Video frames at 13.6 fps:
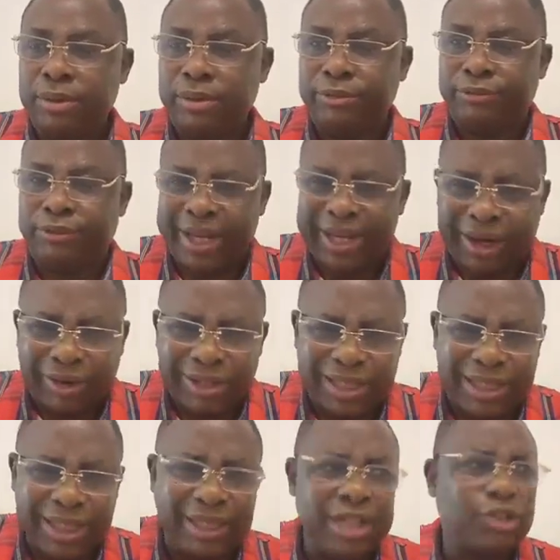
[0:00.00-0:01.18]
very
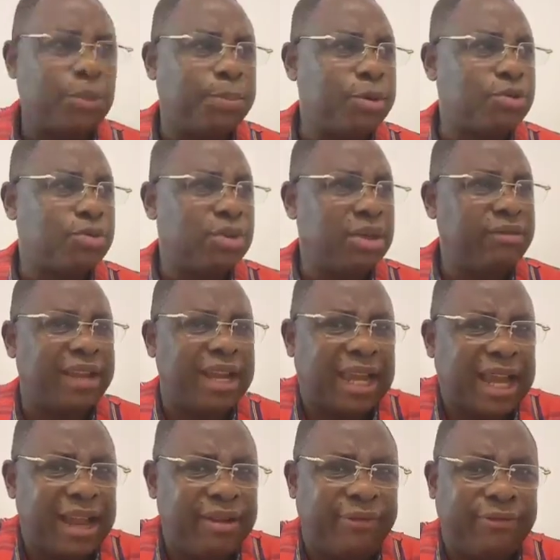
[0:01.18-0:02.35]
contented, is supposed to live a
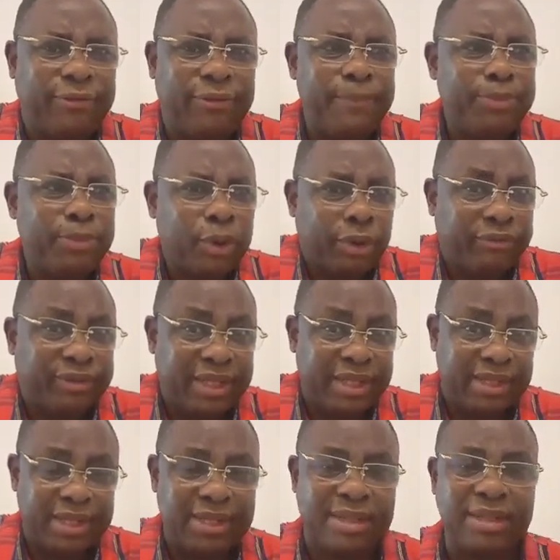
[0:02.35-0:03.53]
life of
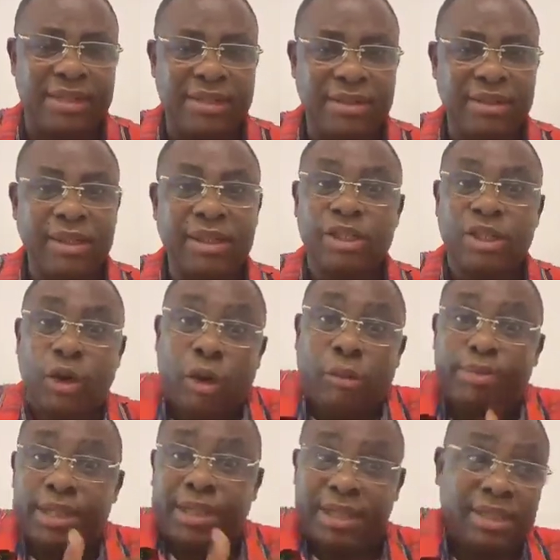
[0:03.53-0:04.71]
decency,
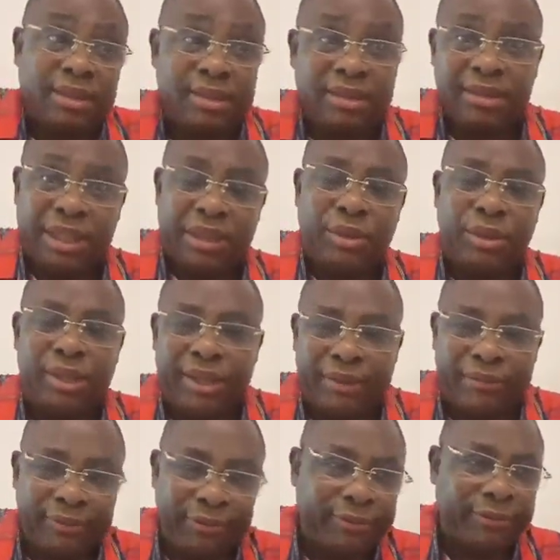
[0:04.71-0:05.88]
competing,
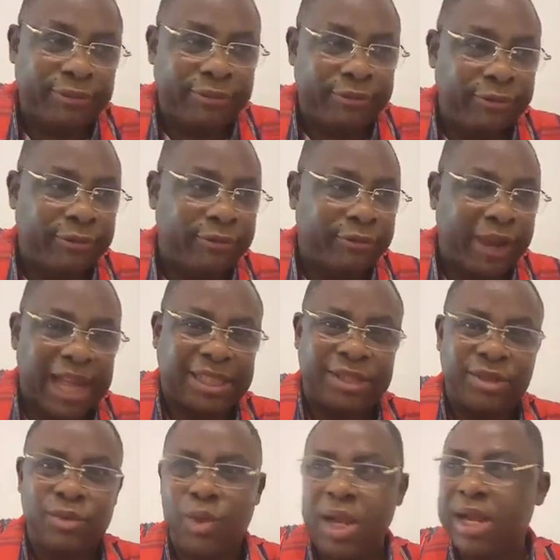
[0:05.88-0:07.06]
in
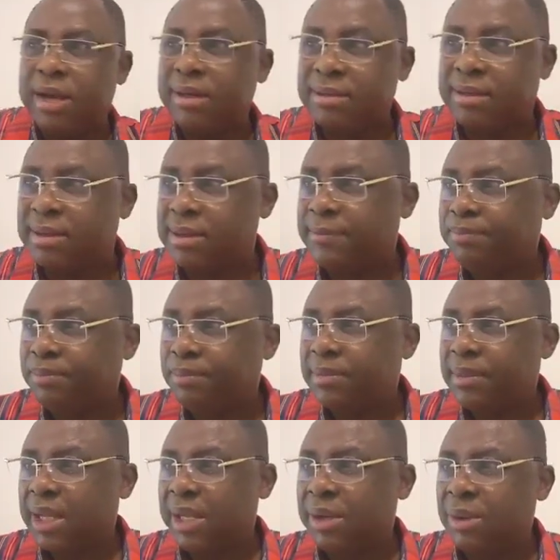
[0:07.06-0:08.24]
flashing wealth,
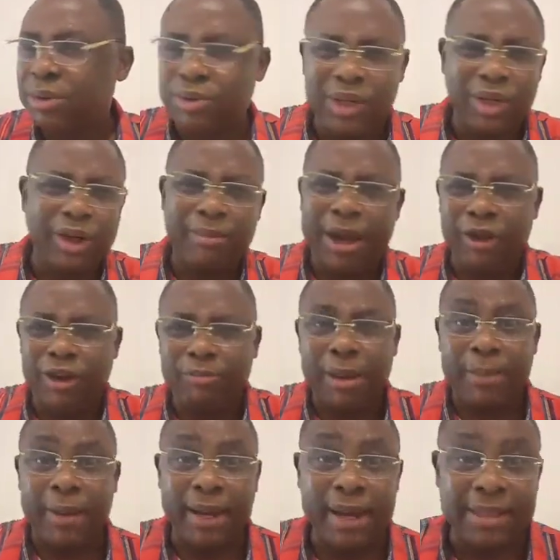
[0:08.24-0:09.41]
doing all manner of
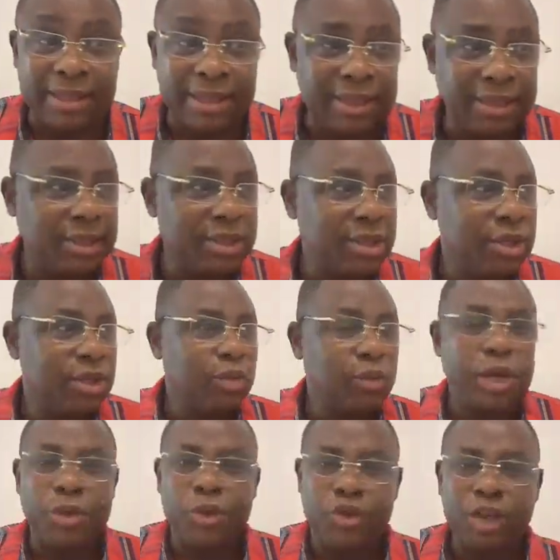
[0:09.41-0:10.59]
paparazzi.
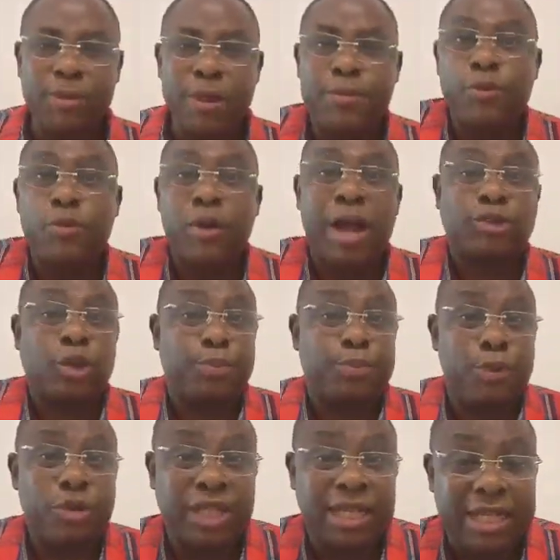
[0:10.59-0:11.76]
When you see people who are
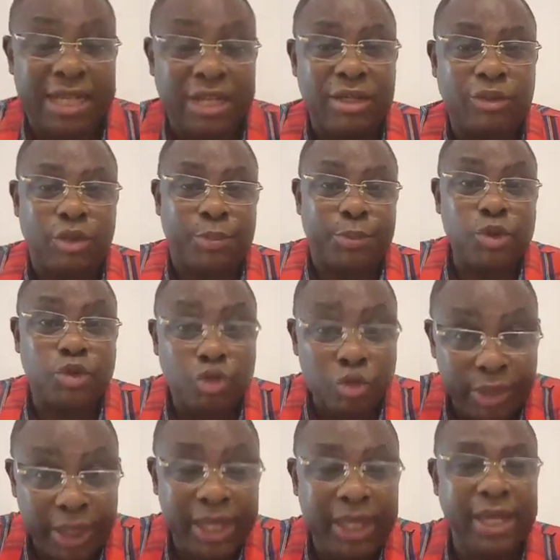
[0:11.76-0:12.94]
supposedly supposed to
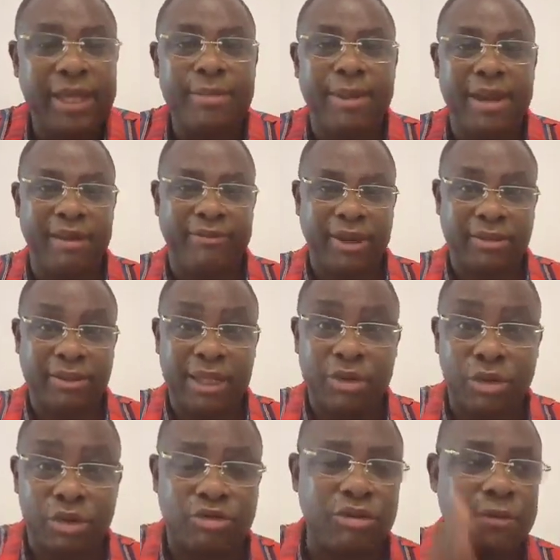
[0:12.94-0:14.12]
be in the manufacturing
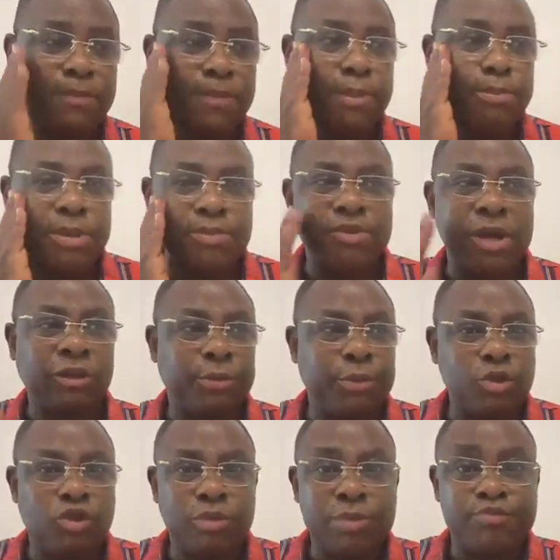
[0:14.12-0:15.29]
industry, people who are
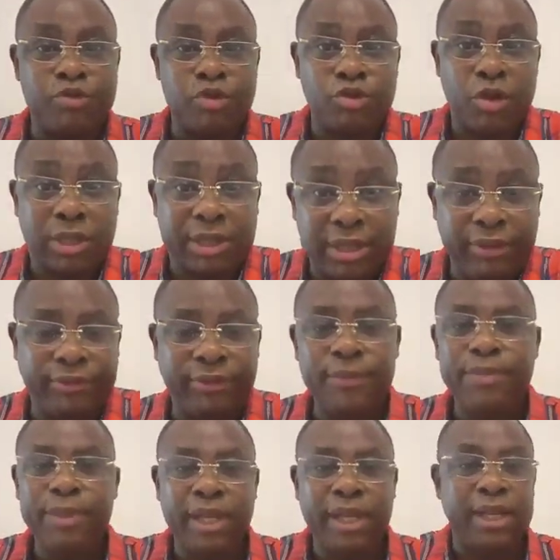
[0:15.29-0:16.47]
supposed to be productive
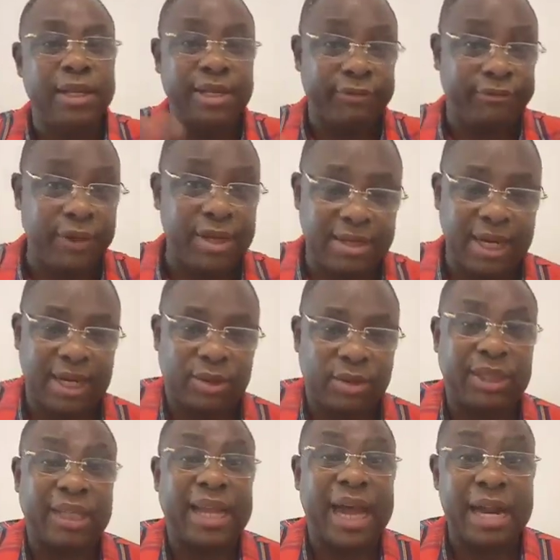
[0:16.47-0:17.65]
in different
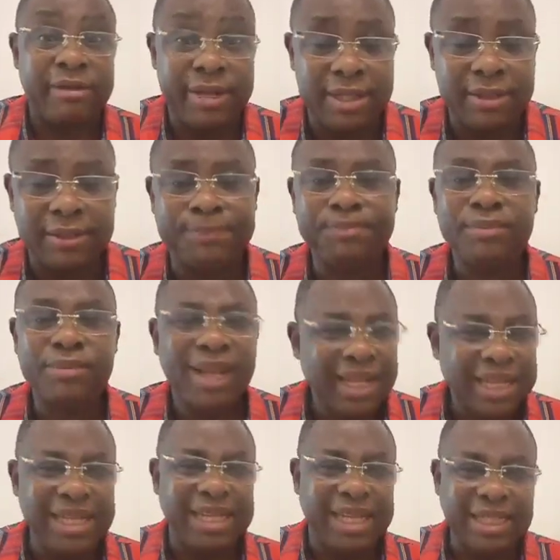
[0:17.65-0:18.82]
sectors that are real,
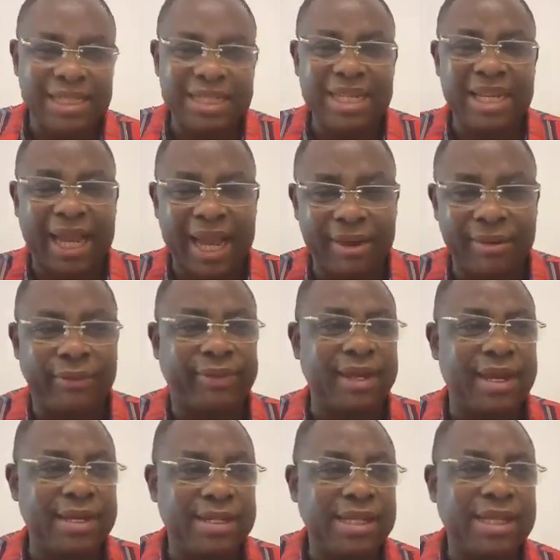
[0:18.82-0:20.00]
engaging in the kind of
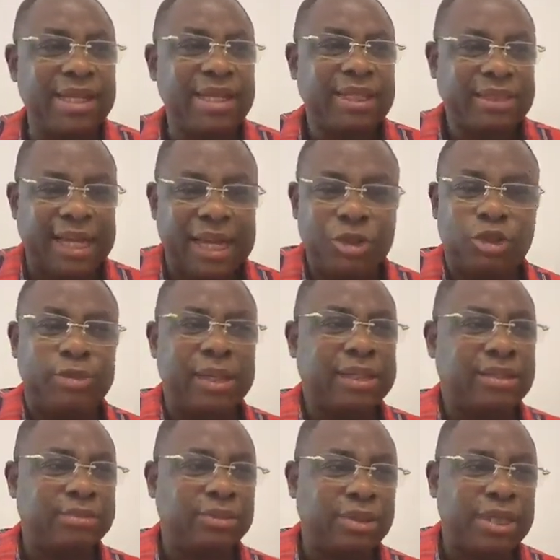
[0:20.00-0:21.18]
things that should be
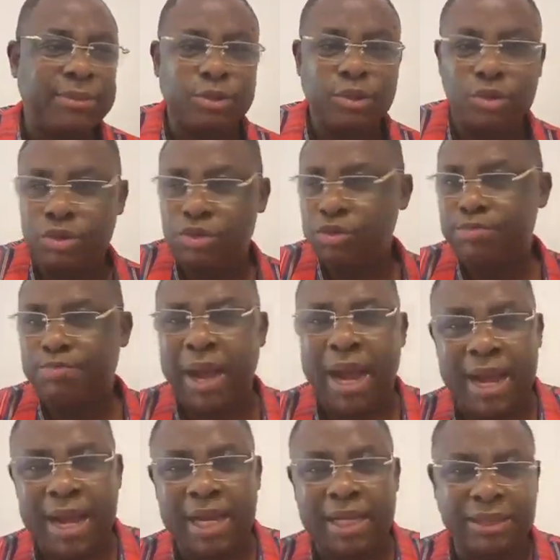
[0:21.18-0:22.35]
attributable to
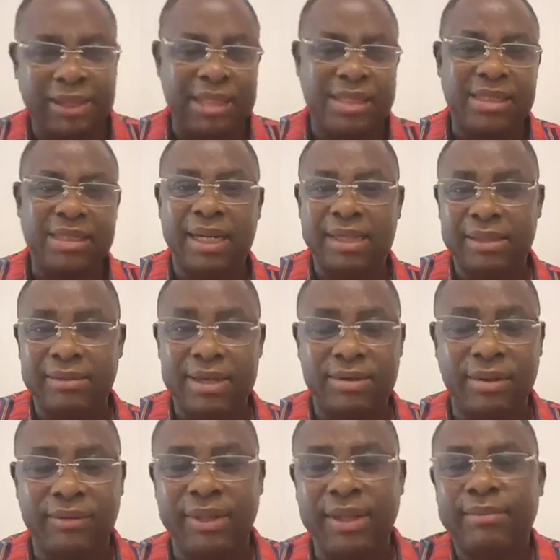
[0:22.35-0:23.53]
Tupac, Jay-Z, and the rest
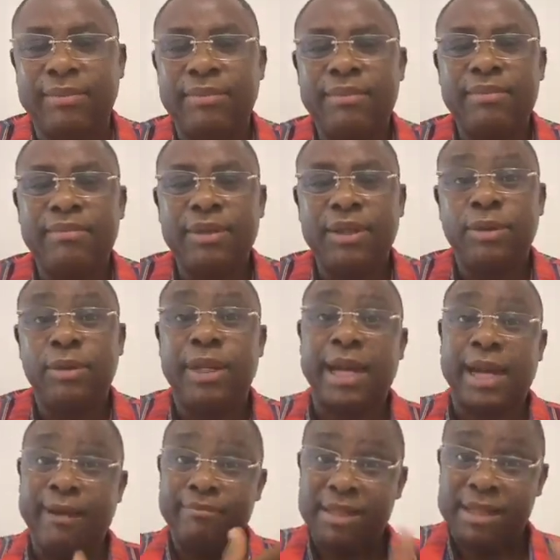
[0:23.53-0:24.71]
of them, that
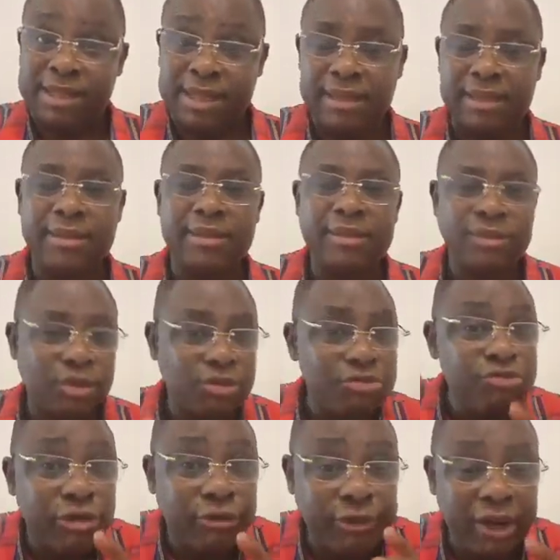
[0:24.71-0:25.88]
can be seen, just
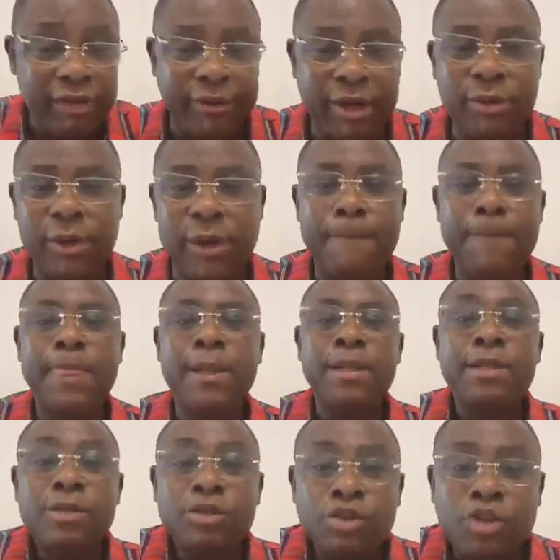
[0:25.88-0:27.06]
look very, very well.
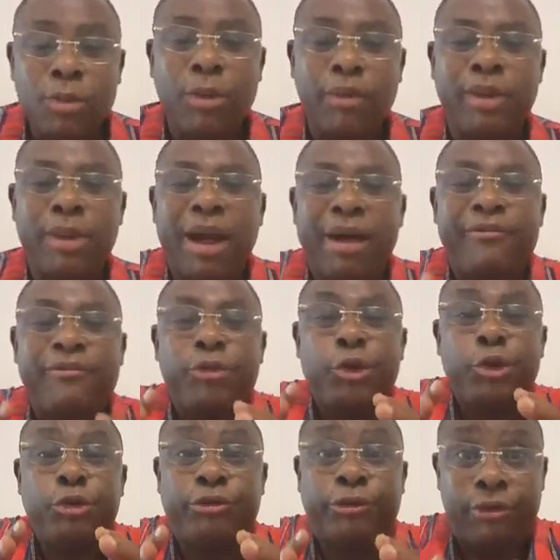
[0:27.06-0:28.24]
Some of them have
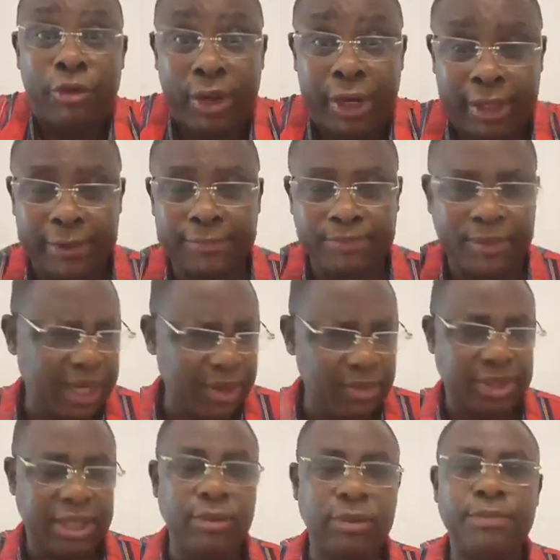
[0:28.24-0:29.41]
huge void. And I will
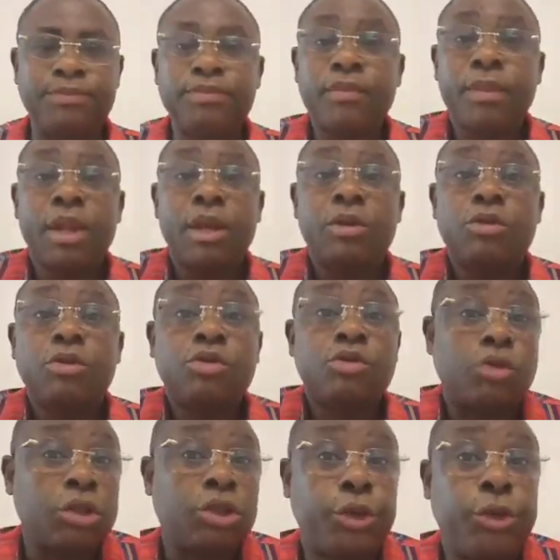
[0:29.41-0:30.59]
tell you,
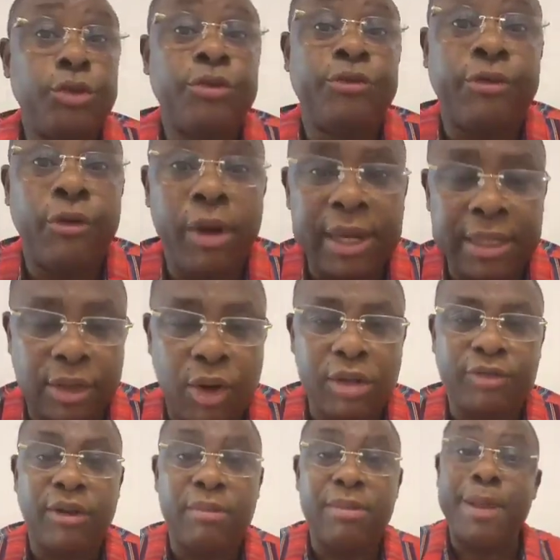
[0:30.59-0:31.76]
such huge voice comes
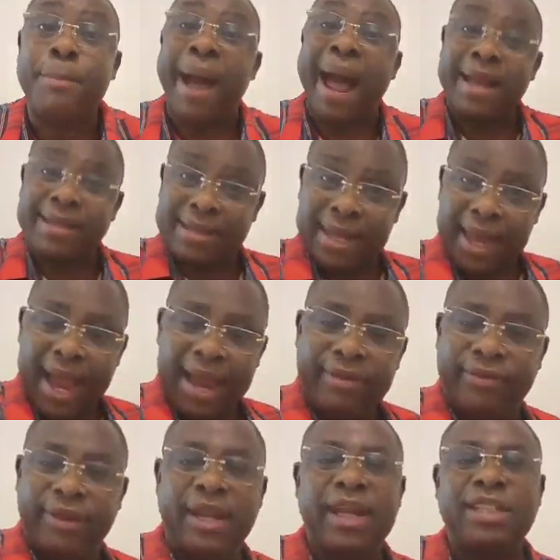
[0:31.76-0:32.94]
from a past life
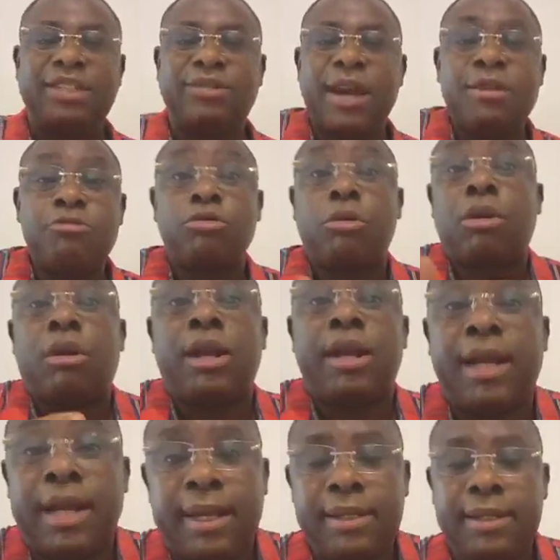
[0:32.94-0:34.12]
that they are trying to launder.